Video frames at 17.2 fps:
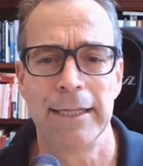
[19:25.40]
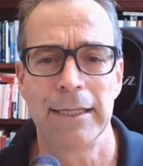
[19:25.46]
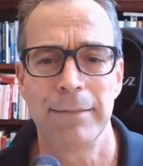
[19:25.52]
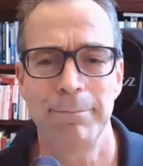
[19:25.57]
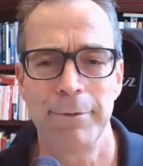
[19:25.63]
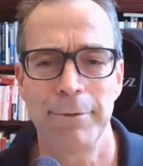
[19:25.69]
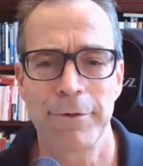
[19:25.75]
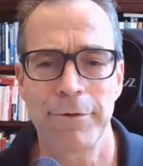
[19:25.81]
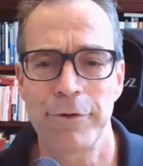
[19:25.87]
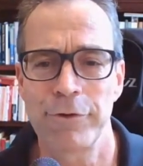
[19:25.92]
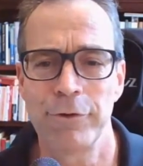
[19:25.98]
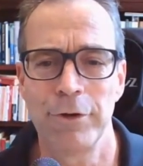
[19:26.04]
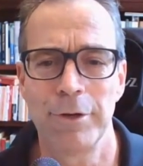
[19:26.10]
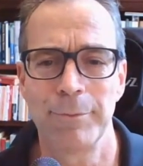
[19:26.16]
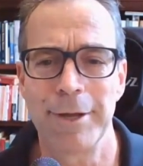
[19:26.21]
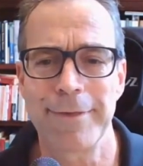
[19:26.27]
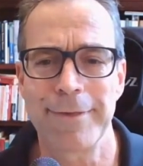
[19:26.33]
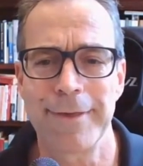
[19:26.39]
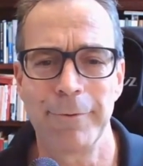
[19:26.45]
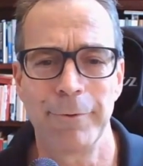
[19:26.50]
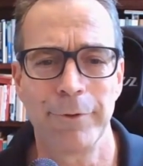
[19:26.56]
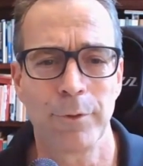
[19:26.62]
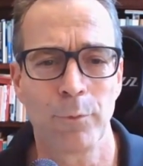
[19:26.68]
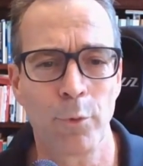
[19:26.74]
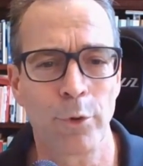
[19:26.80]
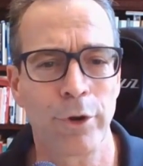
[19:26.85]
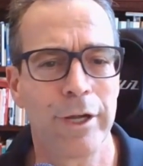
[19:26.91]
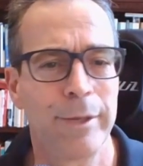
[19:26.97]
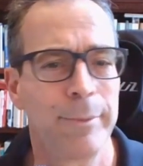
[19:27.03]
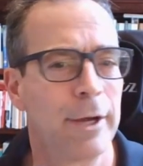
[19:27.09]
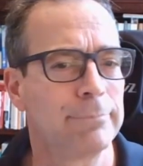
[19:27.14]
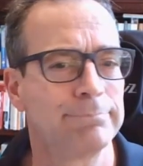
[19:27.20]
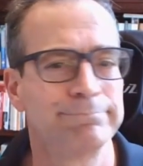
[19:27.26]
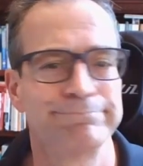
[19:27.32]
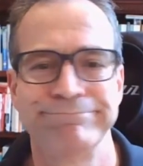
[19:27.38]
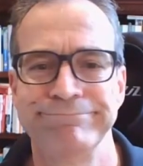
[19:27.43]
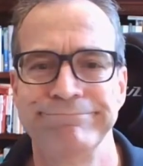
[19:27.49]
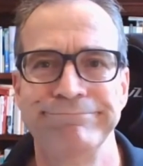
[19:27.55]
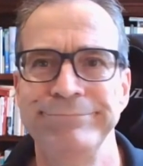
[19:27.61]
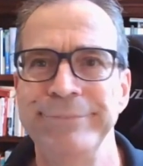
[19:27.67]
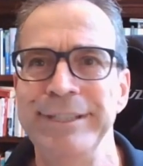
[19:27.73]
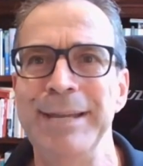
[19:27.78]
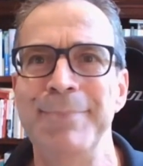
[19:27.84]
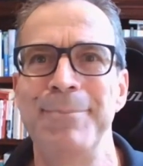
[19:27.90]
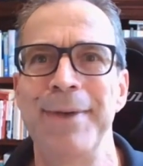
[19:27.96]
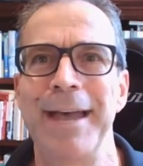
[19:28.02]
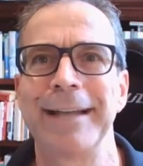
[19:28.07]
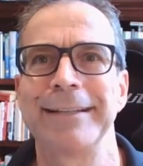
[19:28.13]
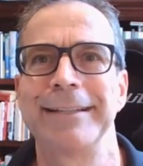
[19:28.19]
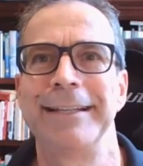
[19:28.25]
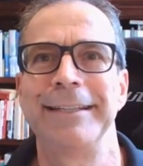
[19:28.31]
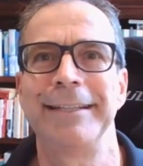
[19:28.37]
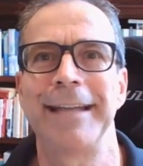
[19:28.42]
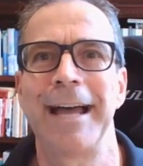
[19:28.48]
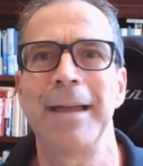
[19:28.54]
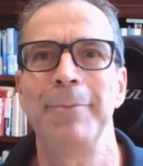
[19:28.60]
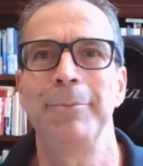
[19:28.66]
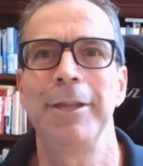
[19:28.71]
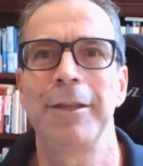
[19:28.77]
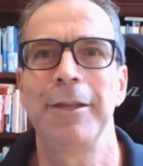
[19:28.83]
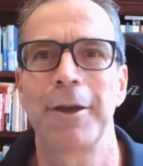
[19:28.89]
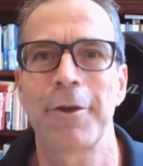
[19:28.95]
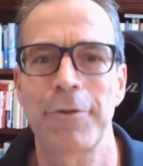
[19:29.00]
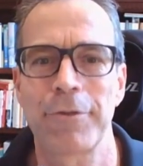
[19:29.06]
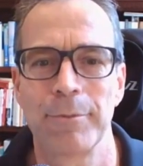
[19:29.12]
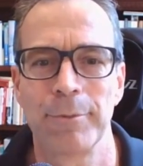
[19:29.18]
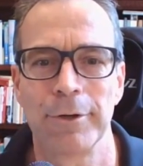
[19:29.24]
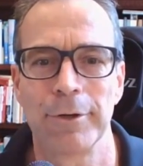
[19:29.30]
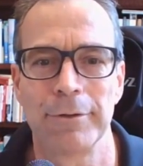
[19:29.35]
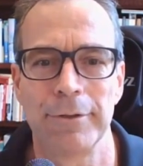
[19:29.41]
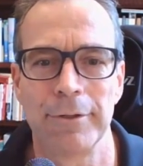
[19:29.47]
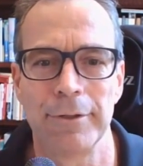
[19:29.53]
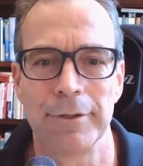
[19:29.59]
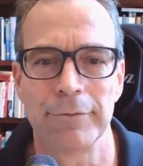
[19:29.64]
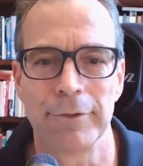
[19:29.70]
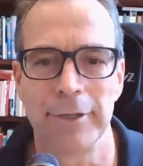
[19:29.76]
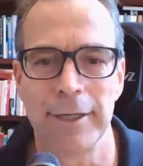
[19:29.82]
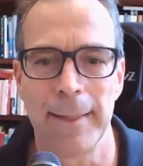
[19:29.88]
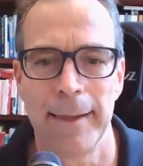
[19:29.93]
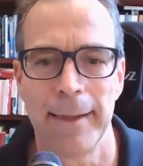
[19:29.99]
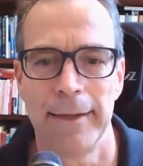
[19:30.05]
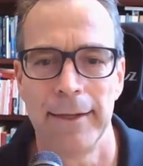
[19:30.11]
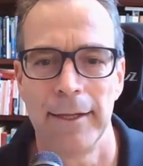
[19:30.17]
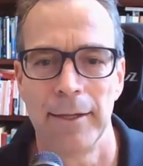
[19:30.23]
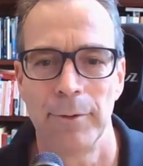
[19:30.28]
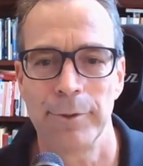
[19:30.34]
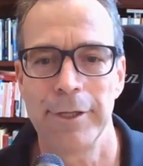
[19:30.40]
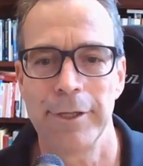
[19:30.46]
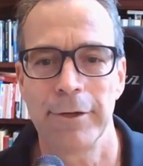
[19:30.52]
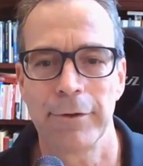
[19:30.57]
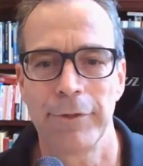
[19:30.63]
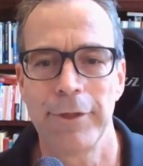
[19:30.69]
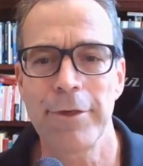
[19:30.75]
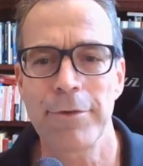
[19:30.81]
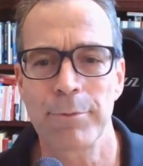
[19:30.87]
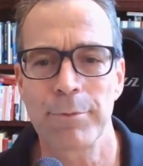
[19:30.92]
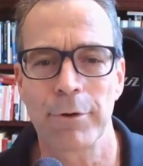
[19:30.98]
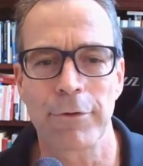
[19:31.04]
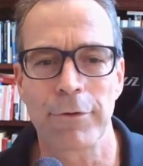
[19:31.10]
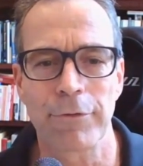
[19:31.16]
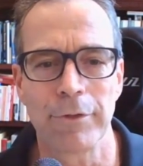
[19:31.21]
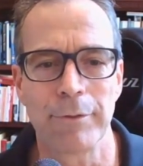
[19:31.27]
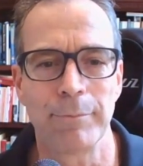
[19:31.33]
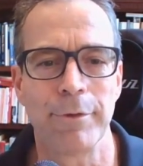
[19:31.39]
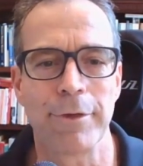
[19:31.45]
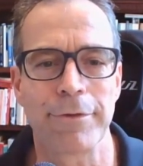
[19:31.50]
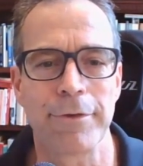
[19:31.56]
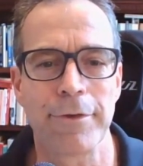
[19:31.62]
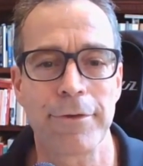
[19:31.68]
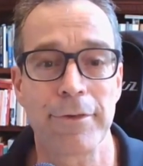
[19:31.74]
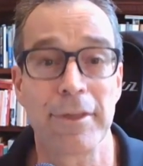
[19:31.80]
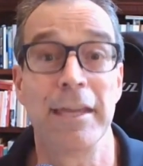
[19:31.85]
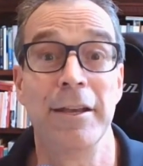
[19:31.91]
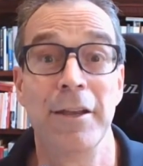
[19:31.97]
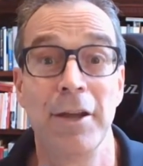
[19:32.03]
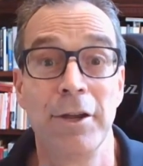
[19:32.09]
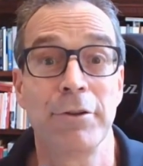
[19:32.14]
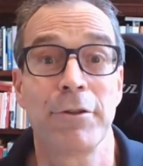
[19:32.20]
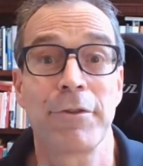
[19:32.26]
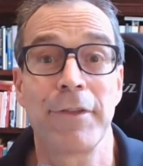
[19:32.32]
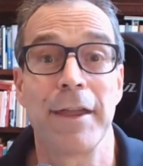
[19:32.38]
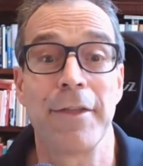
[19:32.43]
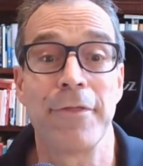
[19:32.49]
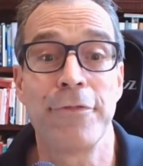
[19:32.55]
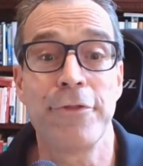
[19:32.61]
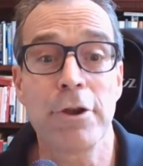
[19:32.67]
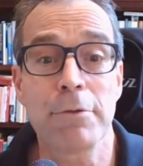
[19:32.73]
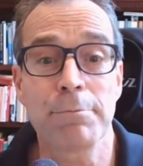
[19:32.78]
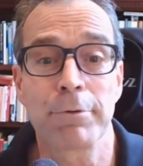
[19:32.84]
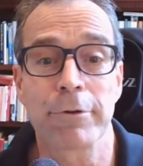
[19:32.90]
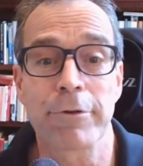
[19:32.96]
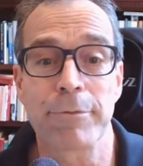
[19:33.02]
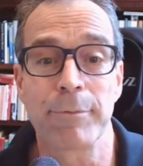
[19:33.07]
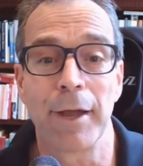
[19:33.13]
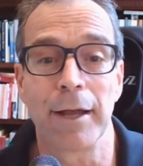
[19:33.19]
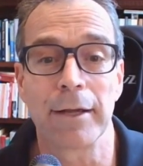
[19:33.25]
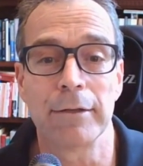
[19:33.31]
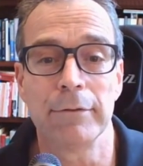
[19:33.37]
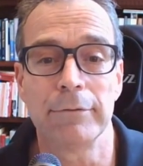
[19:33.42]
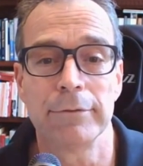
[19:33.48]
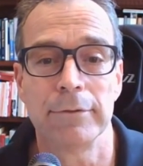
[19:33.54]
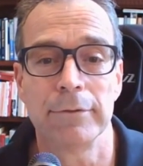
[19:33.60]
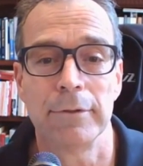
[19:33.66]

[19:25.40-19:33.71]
The business unit might say, well, they're worried about the impact on timely customer delivery. When you hear these words from the business and understand their perspective,